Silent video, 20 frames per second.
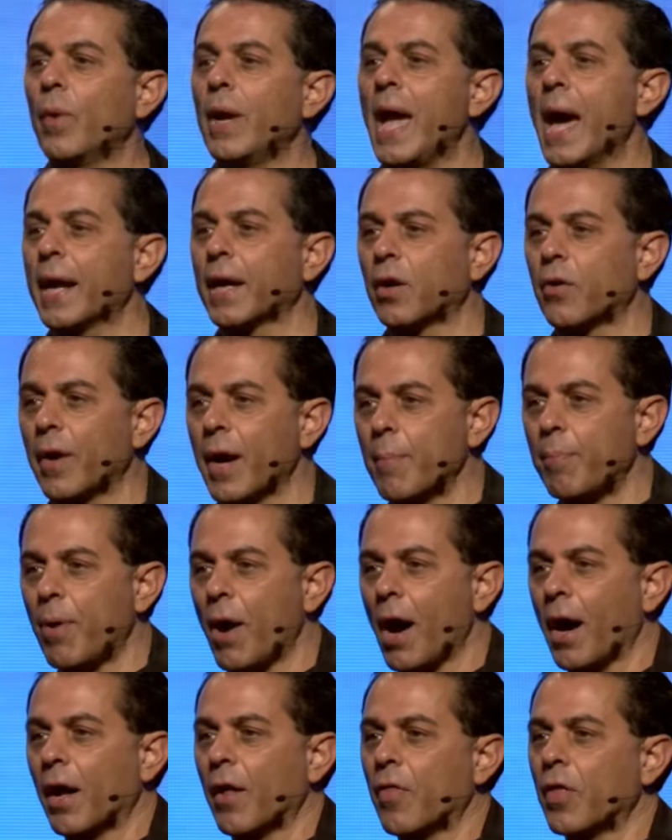We had a
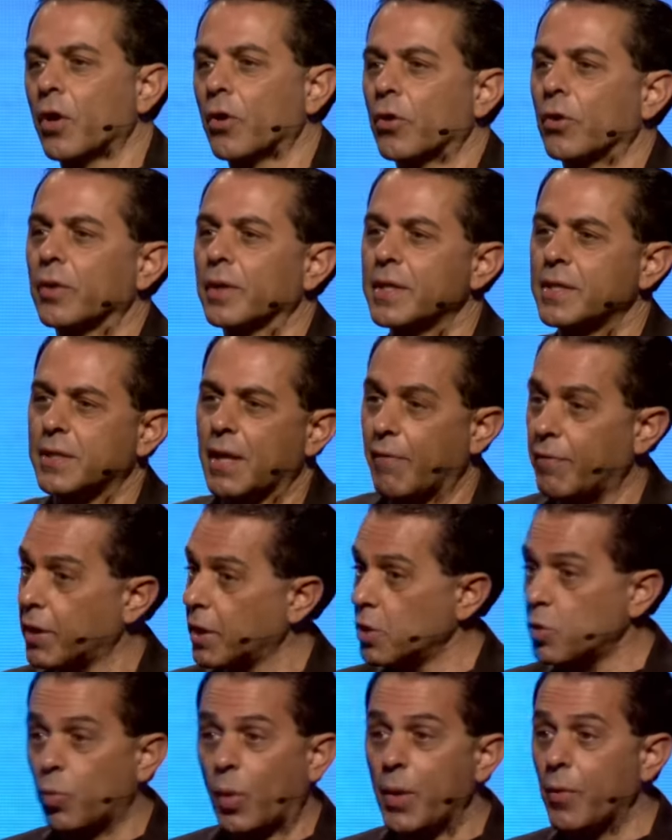grandpa in the early
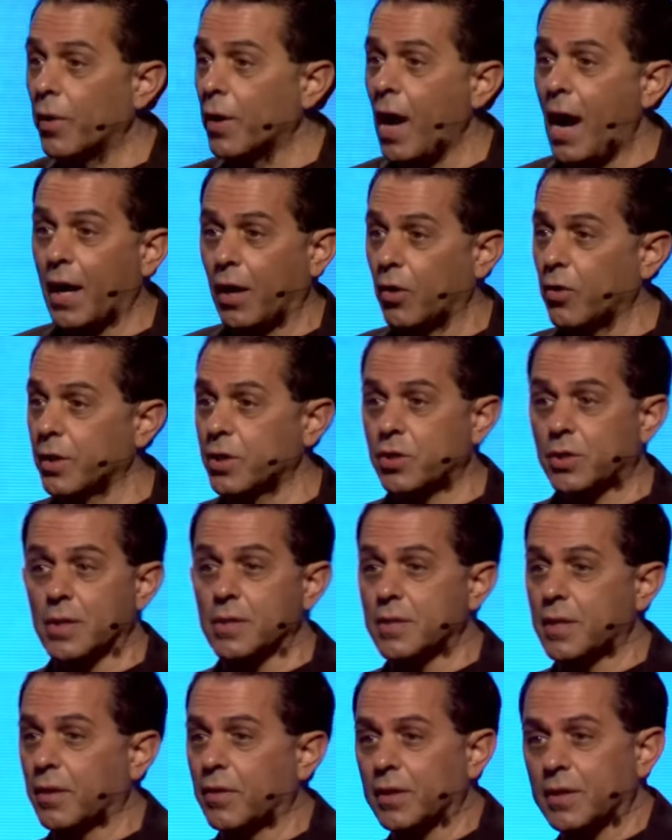70s. We were not
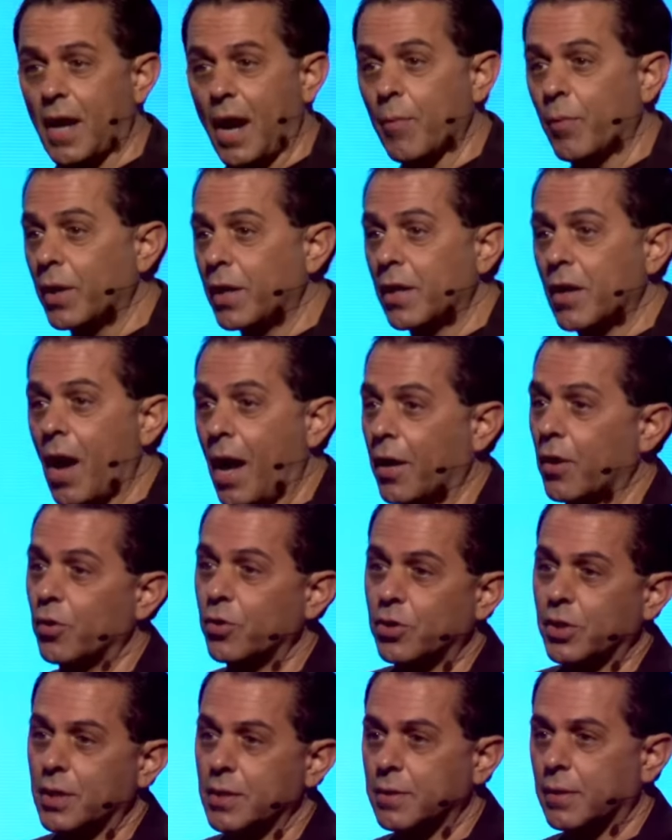Christians at the time. We did not
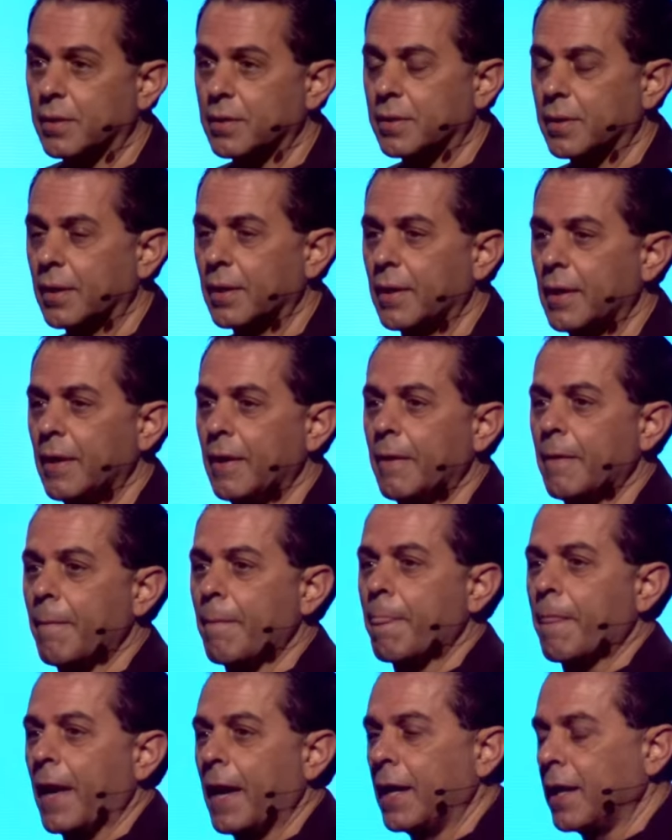know Jesus.
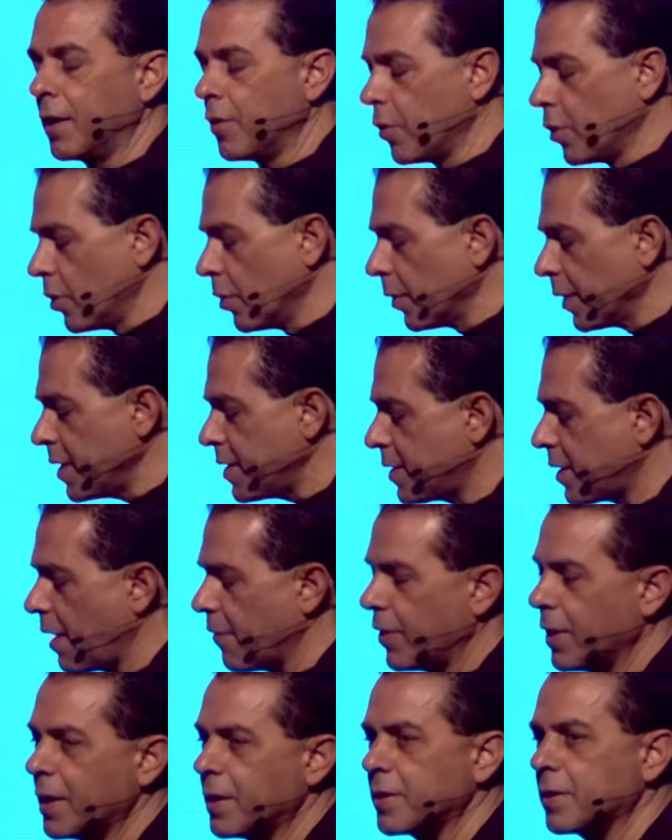And in the early
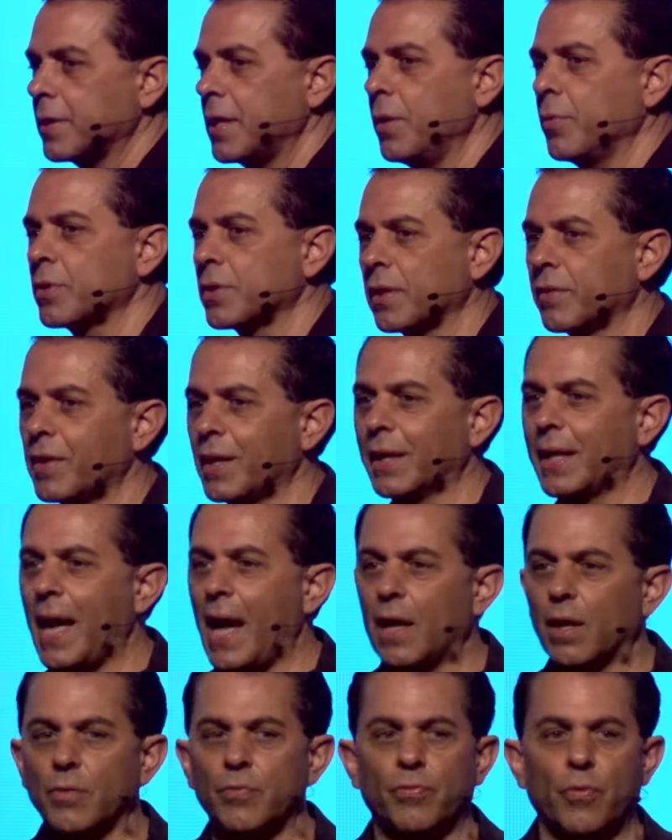70s, he was living in
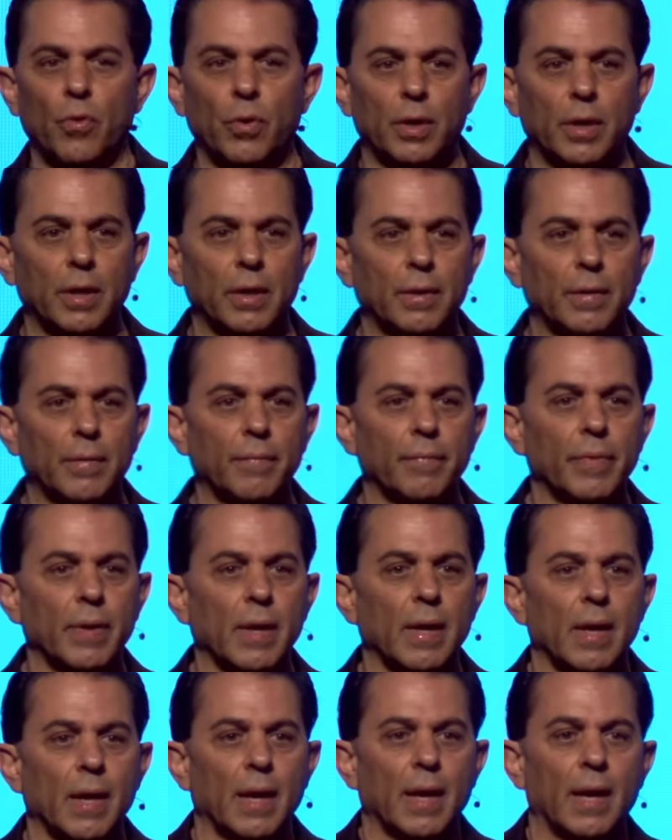California,
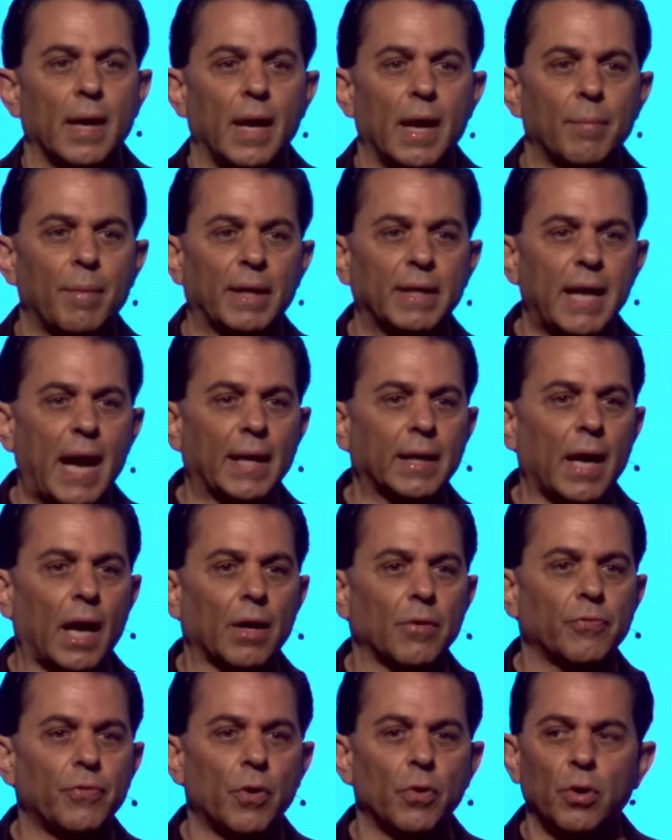and my dad
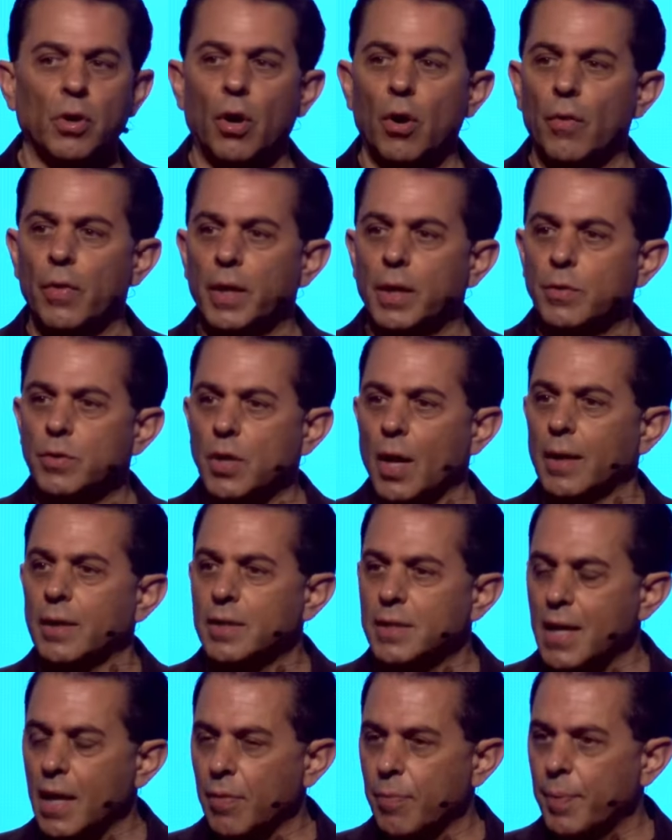got a phone call that he was on
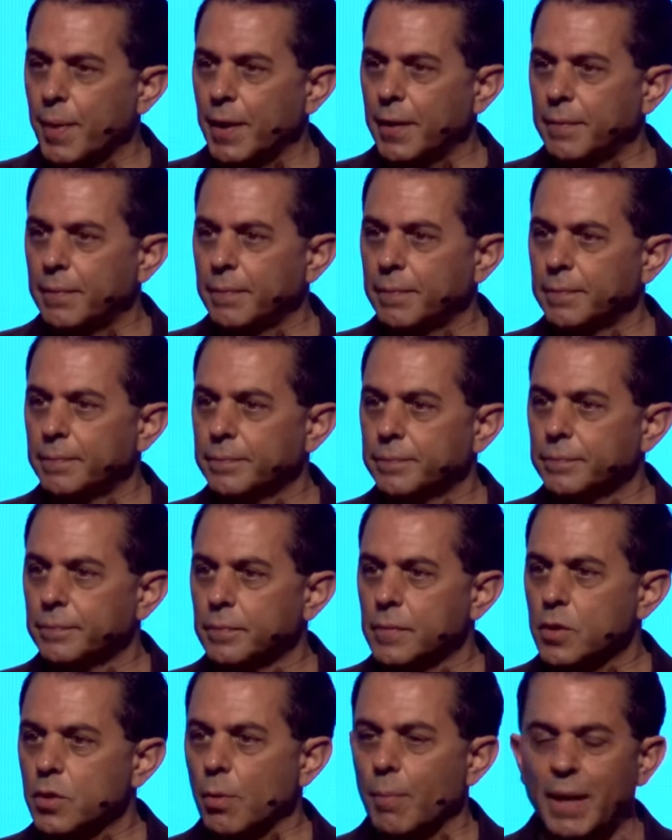his deathbed.
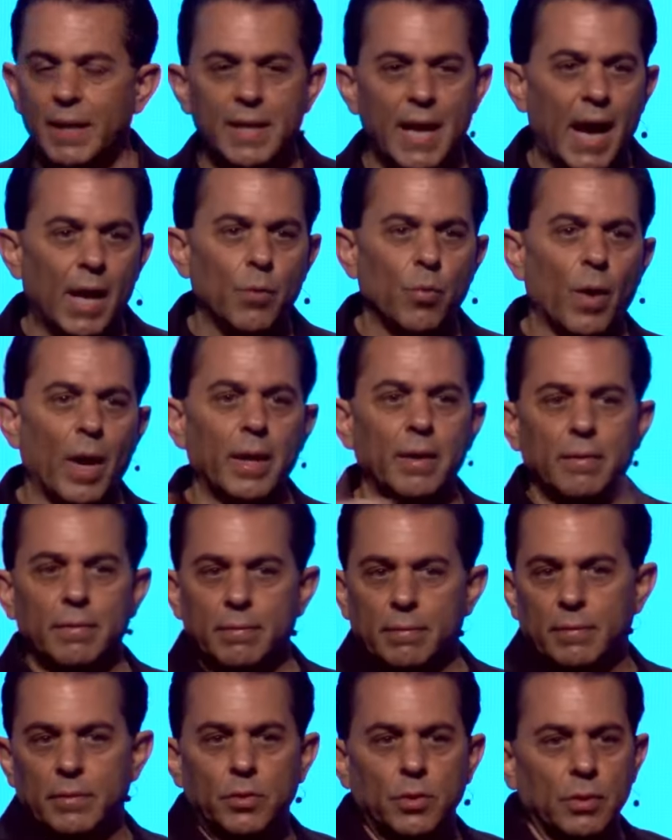So my dad went,
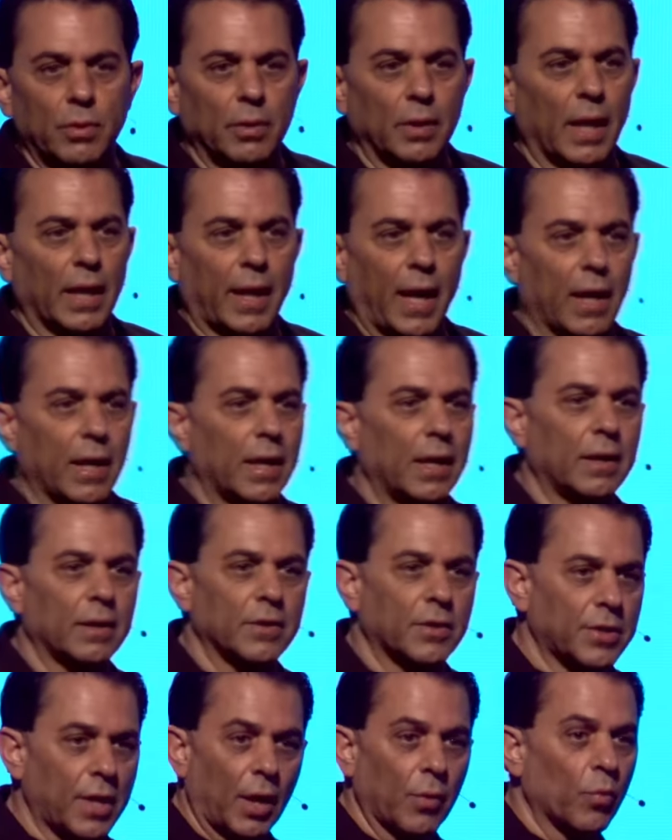like
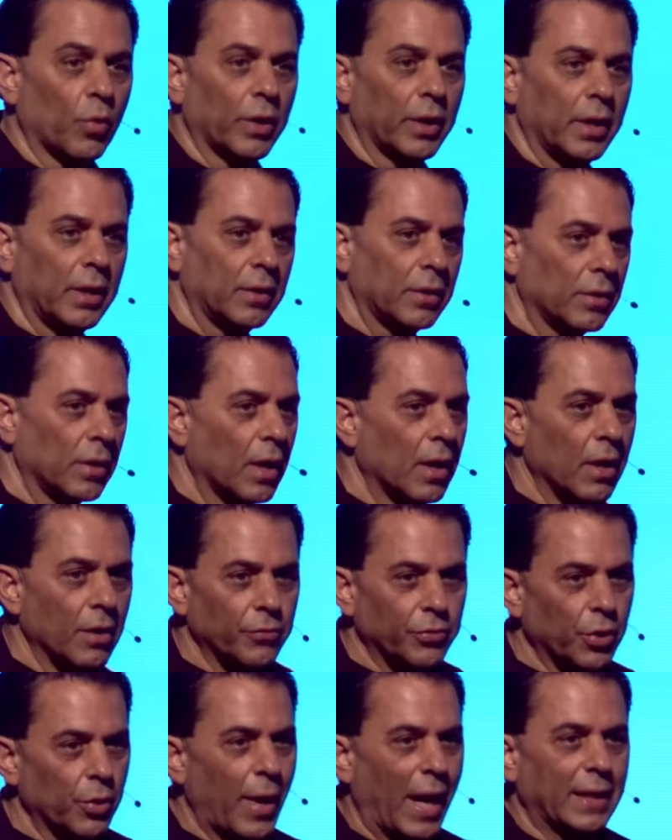any son would. He
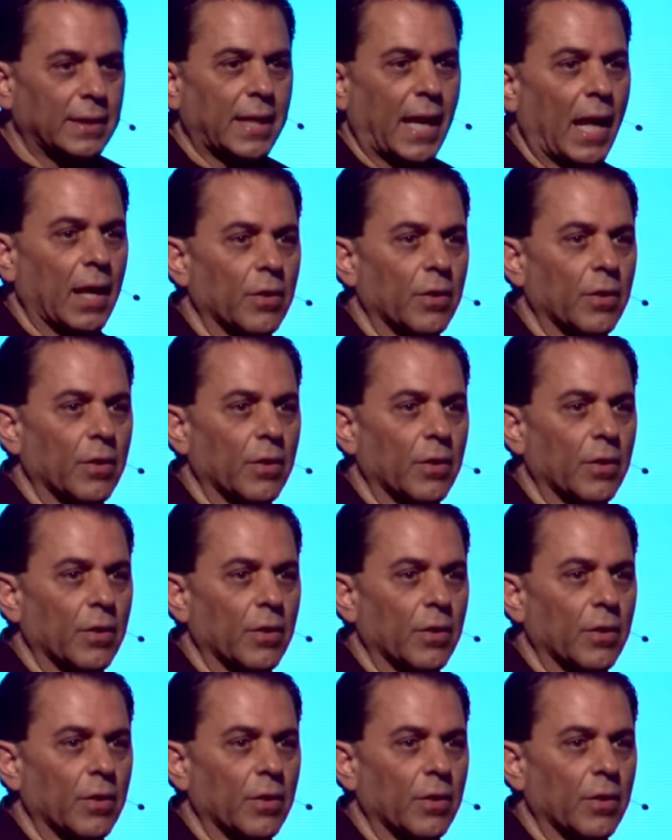flew out